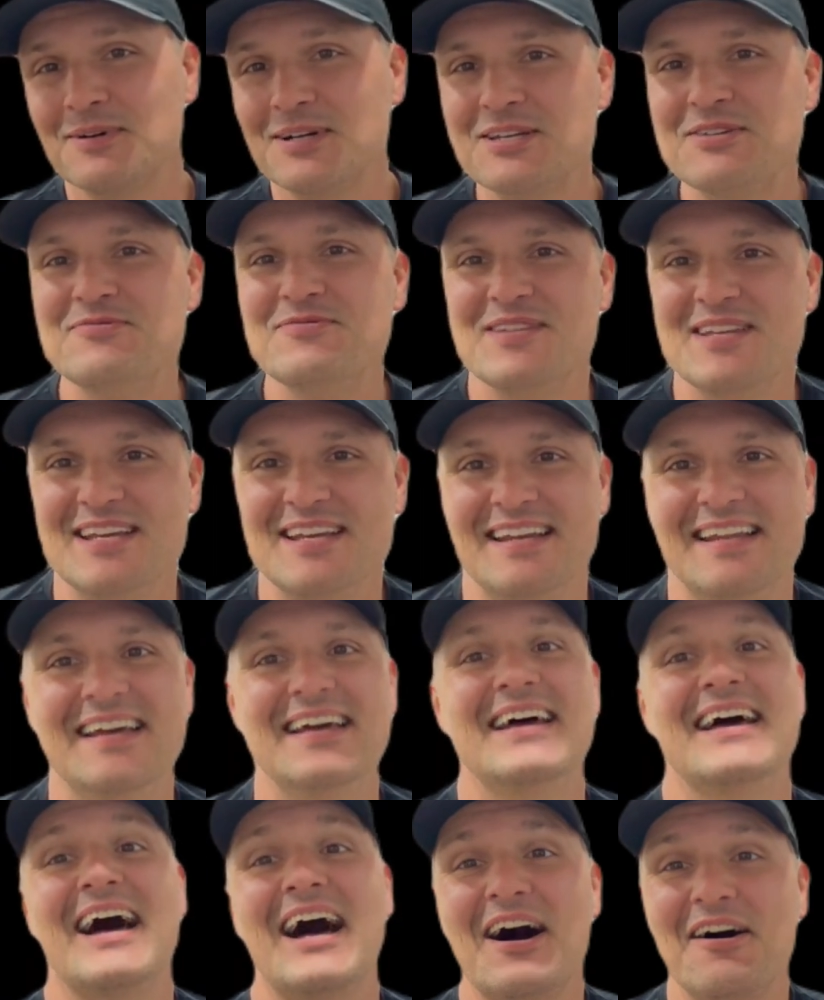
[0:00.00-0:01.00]
what you need.
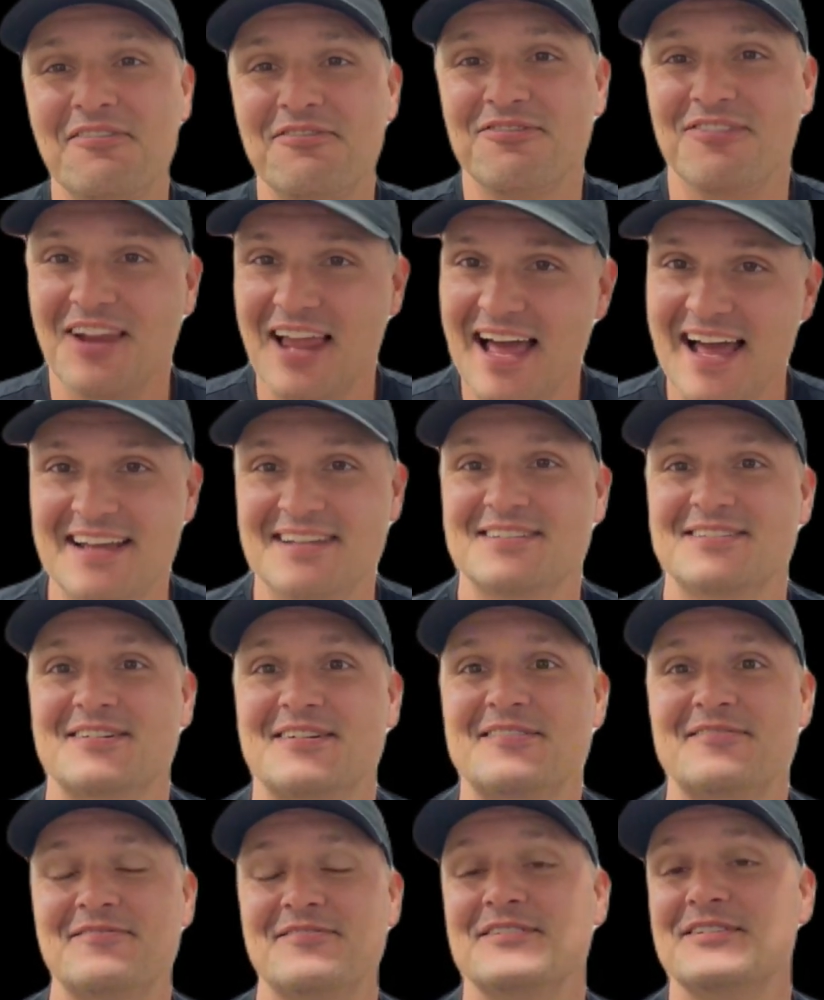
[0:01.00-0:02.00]
A flat
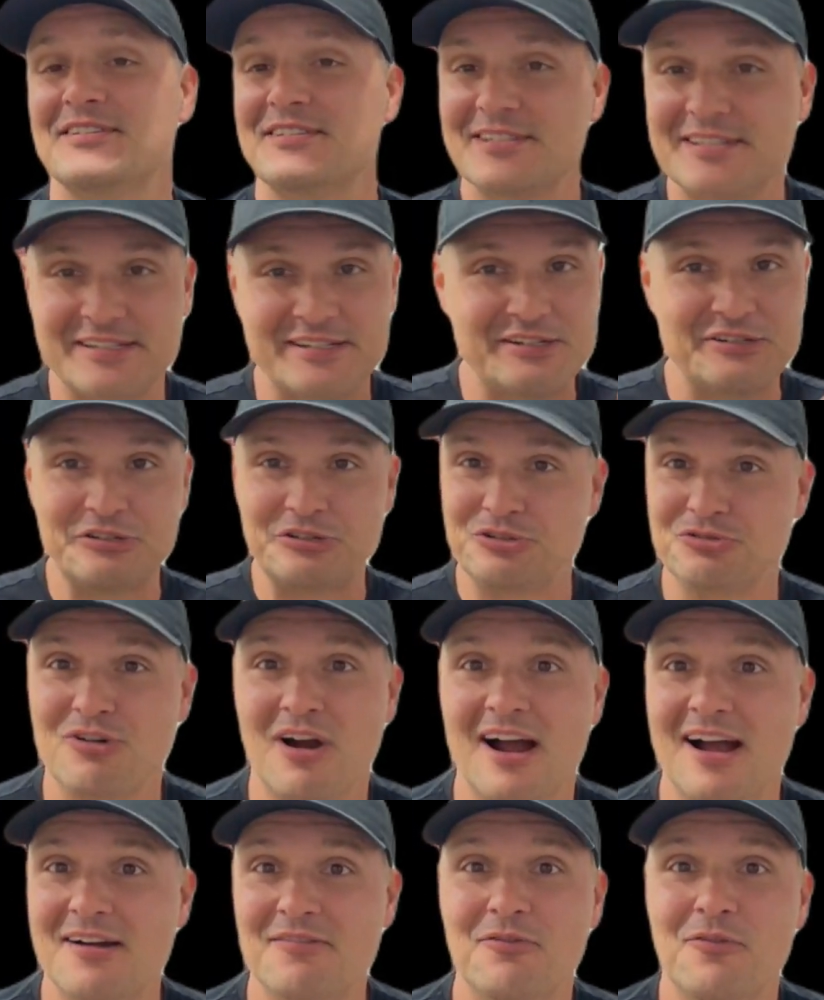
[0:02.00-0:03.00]
surface, your
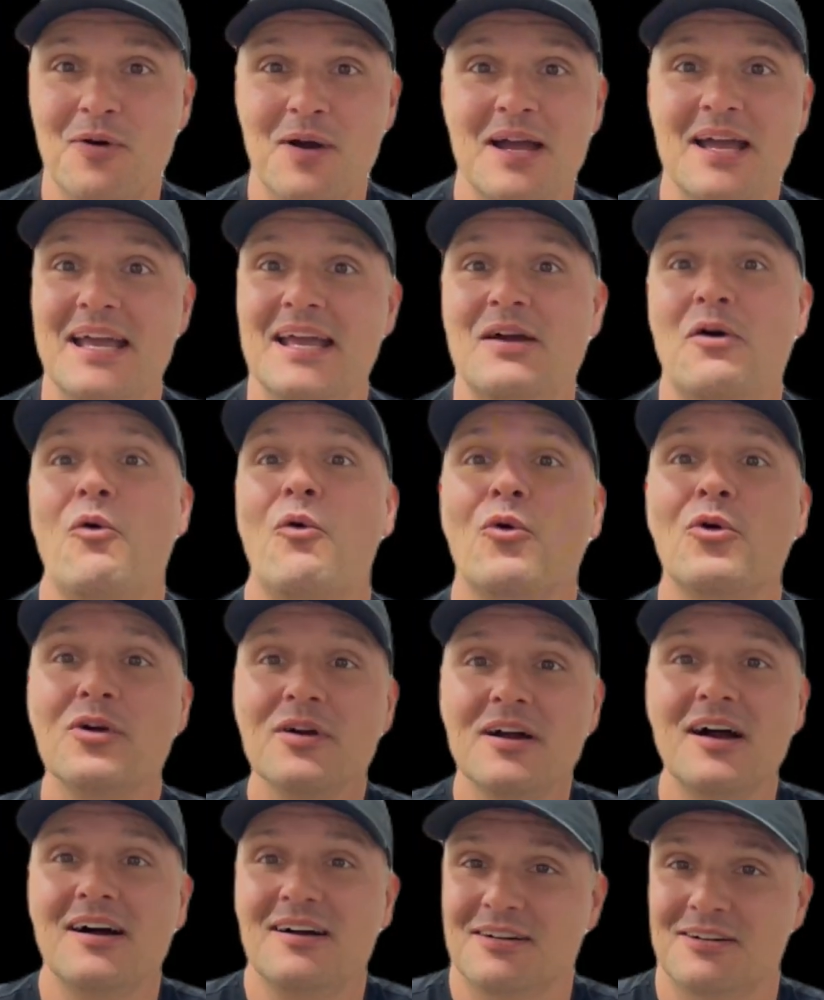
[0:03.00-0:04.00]
driveway,
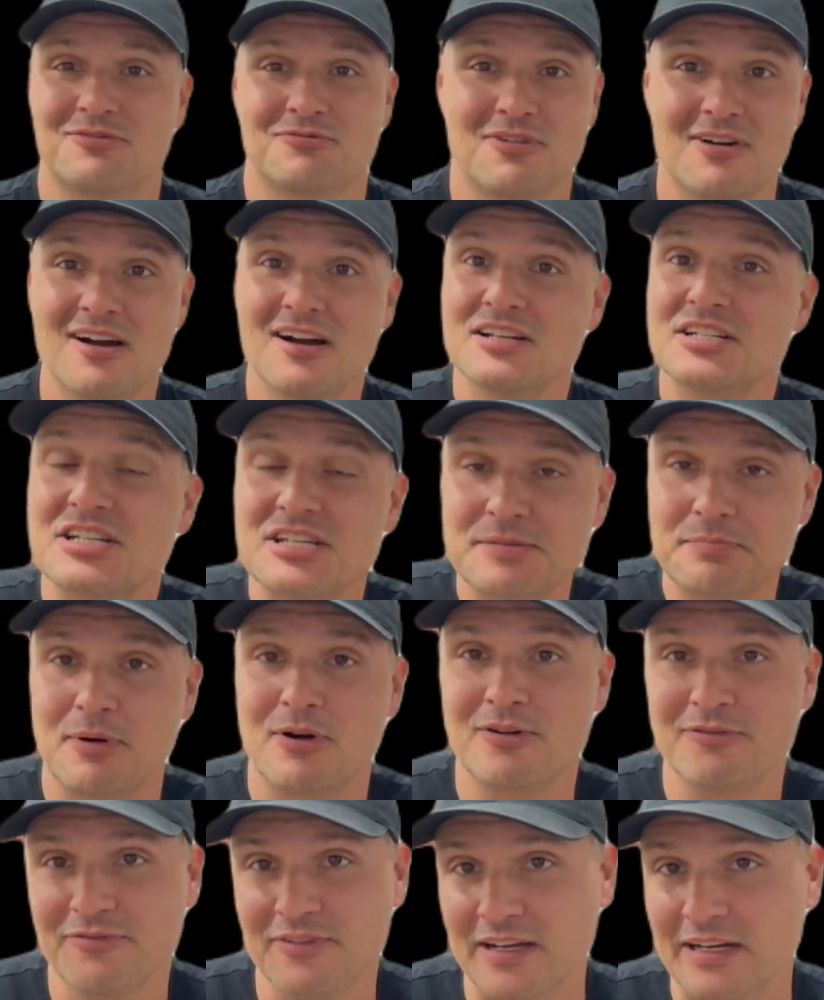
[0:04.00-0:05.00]
or a garage is
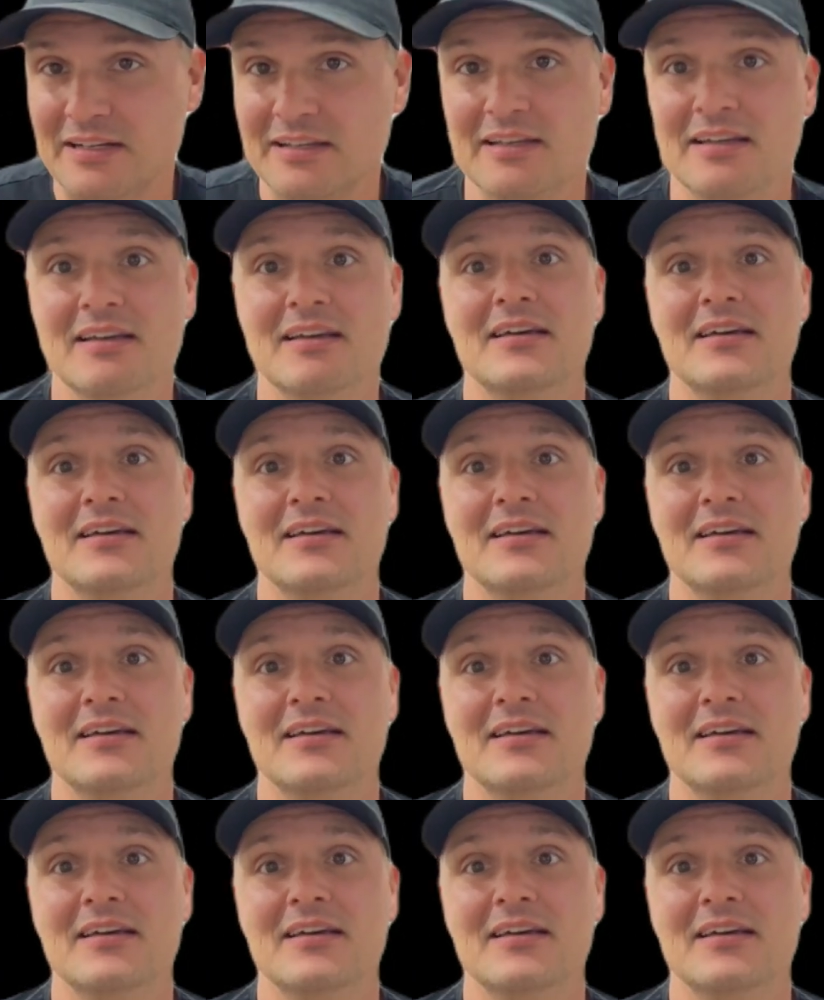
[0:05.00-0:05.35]
perfect.